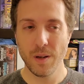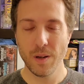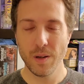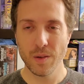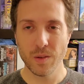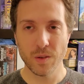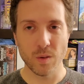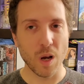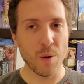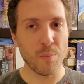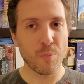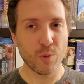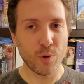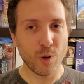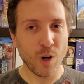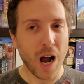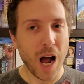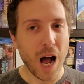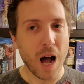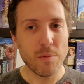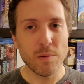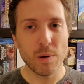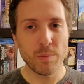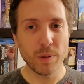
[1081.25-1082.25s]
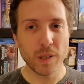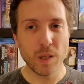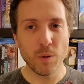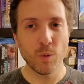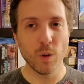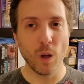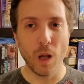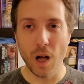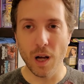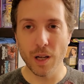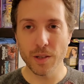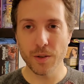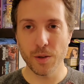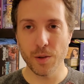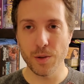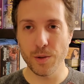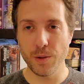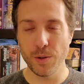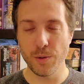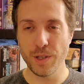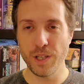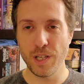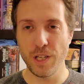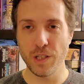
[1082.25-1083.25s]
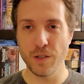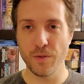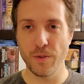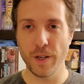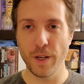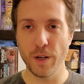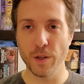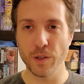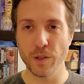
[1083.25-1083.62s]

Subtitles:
so I probably will also do teach videos